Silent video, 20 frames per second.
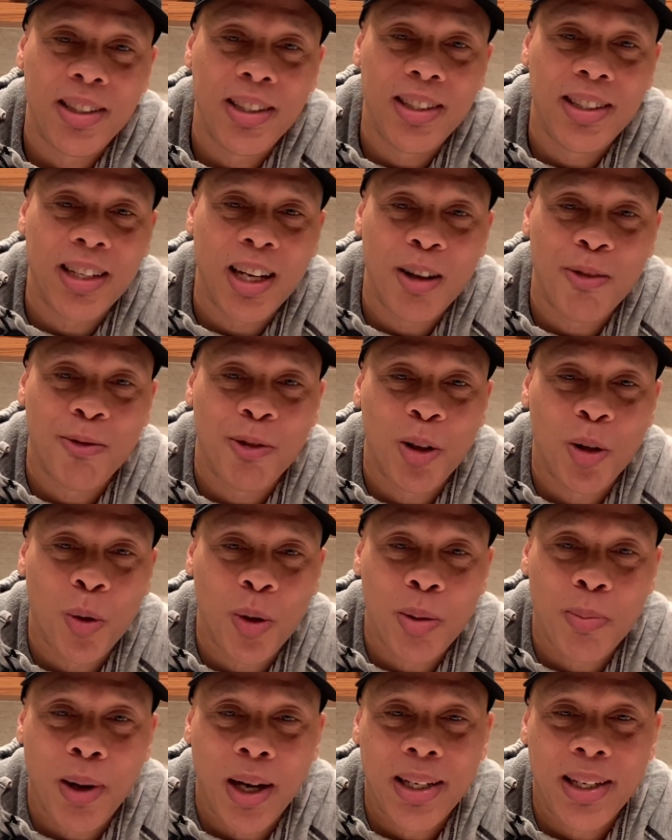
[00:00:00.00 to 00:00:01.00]
DJ for
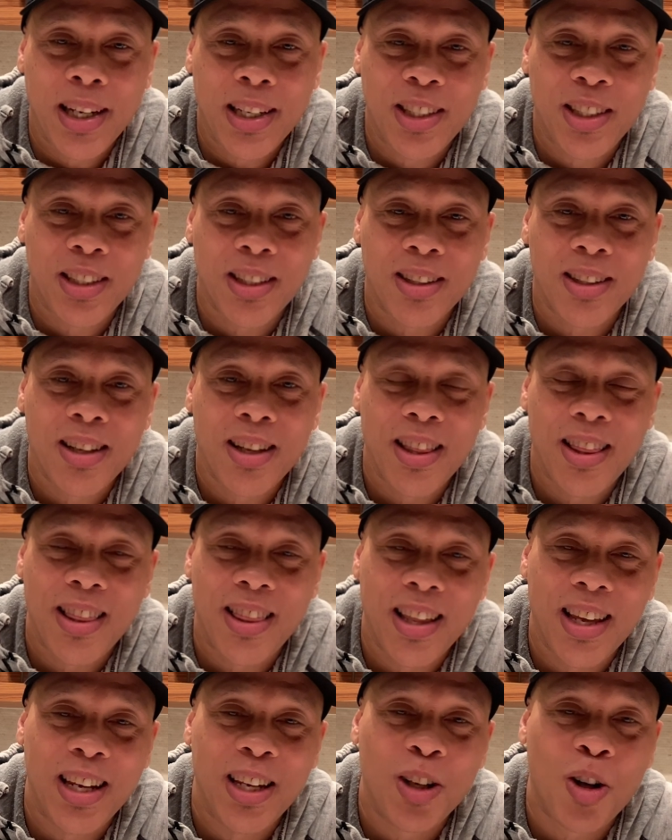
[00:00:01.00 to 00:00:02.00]
Naughty by Nature,
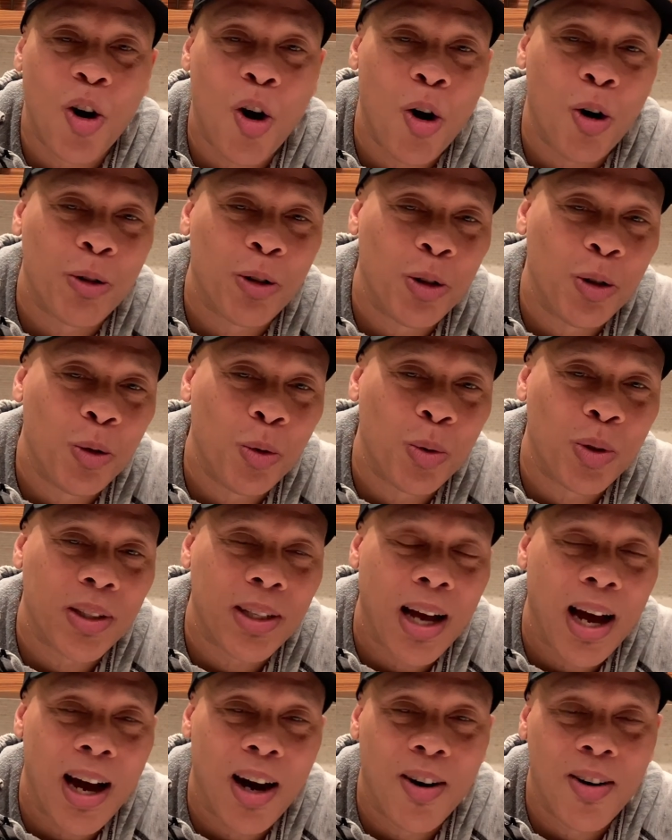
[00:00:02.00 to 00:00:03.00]
then called the New
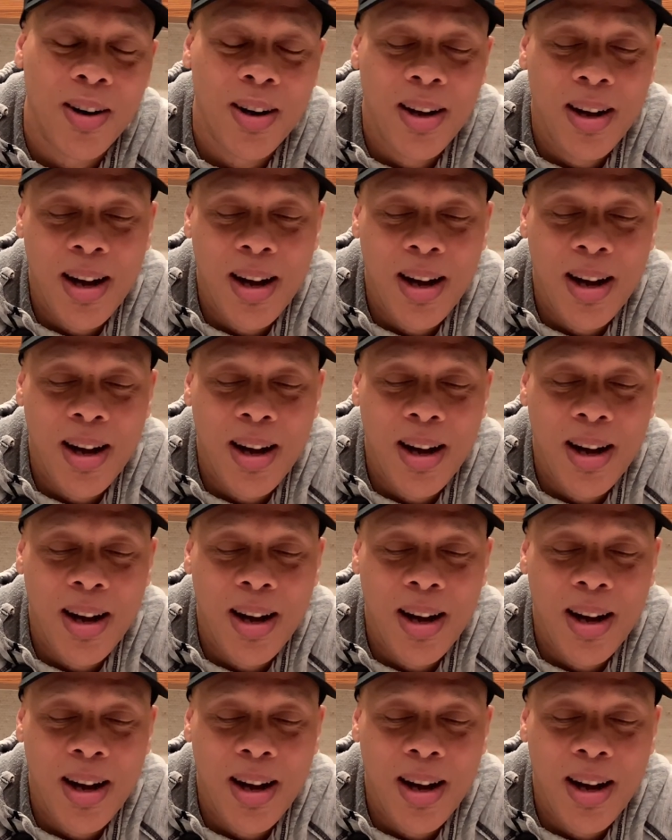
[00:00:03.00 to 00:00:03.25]
Style.